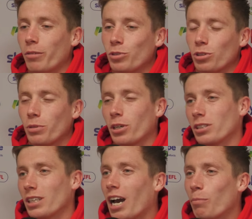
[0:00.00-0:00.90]
just
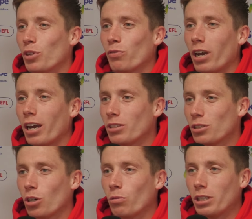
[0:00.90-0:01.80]
because of the atmosphere. And
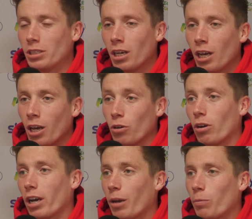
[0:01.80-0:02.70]
it's always a
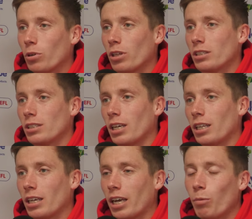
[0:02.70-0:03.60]
good game, a good
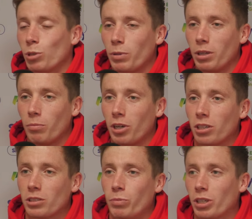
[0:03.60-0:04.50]
entertaining game. It's been a
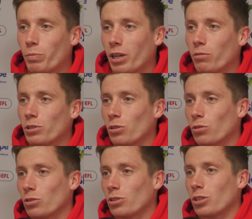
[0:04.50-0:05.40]
mixed bag of
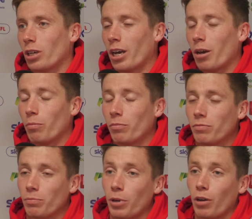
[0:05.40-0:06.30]
results,
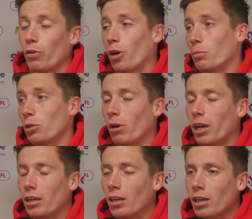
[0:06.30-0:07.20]
both home and
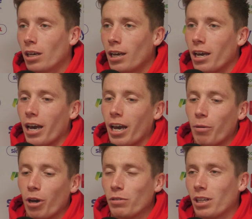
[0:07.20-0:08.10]
away,
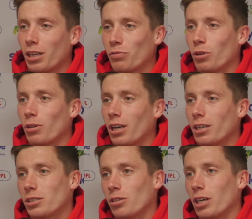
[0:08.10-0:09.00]
over the last few
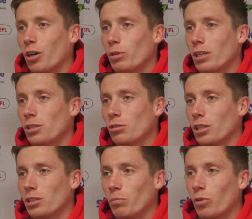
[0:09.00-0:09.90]
years. So yeah, it'll be an
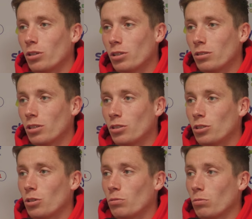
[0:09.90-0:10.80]
interesting one,
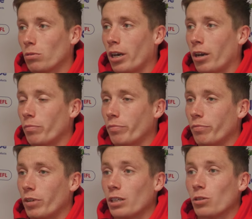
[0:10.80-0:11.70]
and two
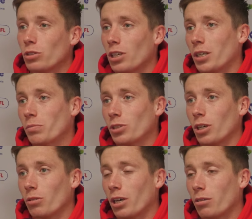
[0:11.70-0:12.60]
really good teams.
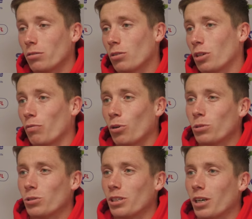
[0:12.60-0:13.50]
So yeah, looking
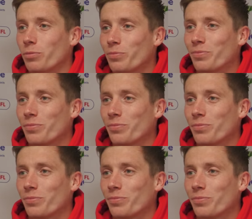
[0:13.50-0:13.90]
forward to it now.